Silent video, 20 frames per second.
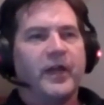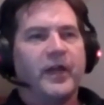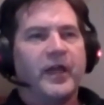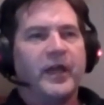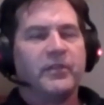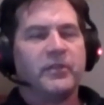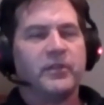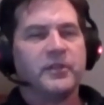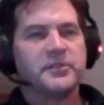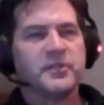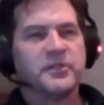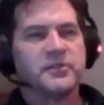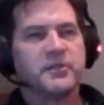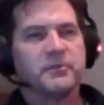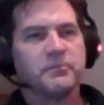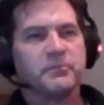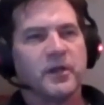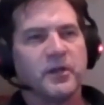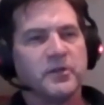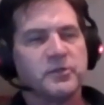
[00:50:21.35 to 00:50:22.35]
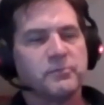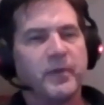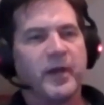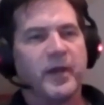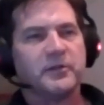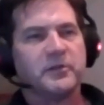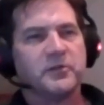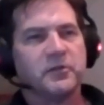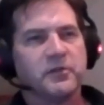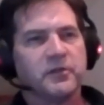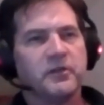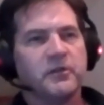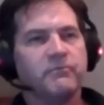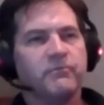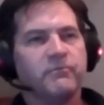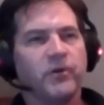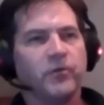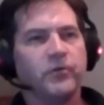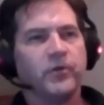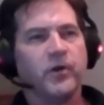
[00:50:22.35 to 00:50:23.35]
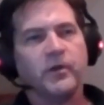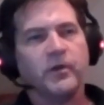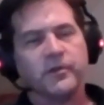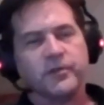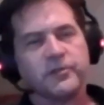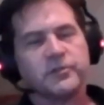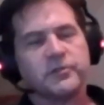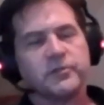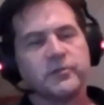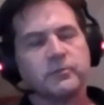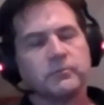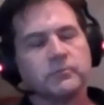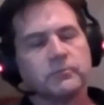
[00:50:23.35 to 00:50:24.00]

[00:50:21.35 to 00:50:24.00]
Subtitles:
and the system goes back to the default honest.